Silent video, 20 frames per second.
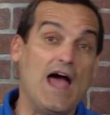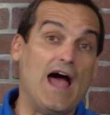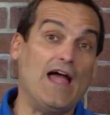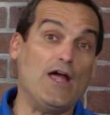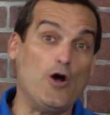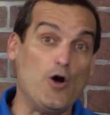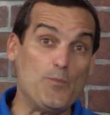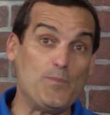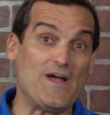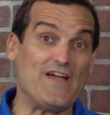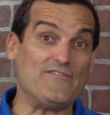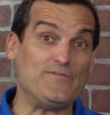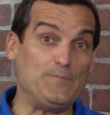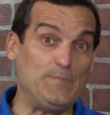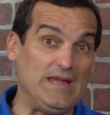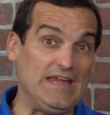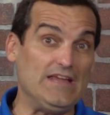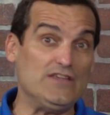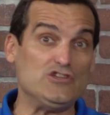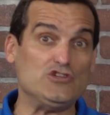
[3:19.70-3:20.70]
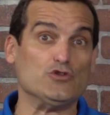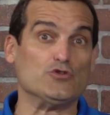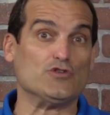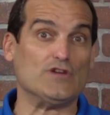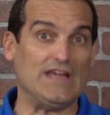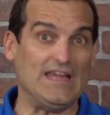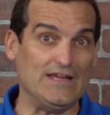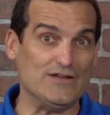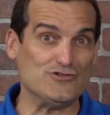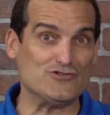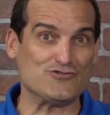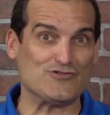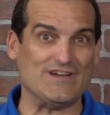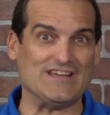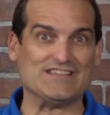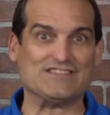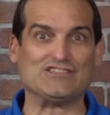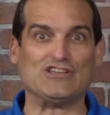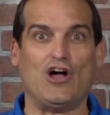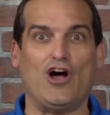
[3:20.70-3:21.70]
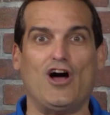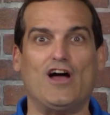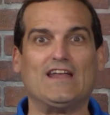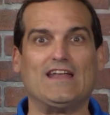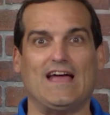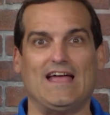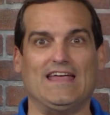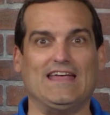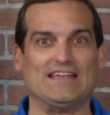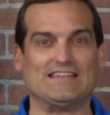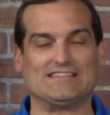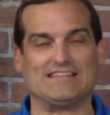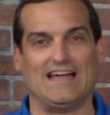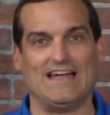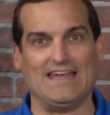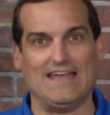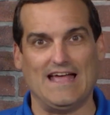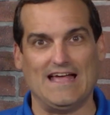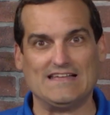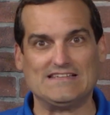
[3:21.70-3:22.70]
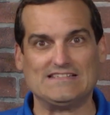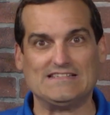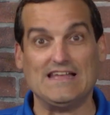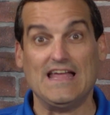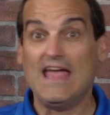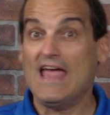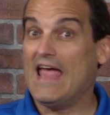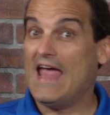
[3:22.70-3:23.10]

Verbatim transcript: I hope I've piqued your interest on ISIS,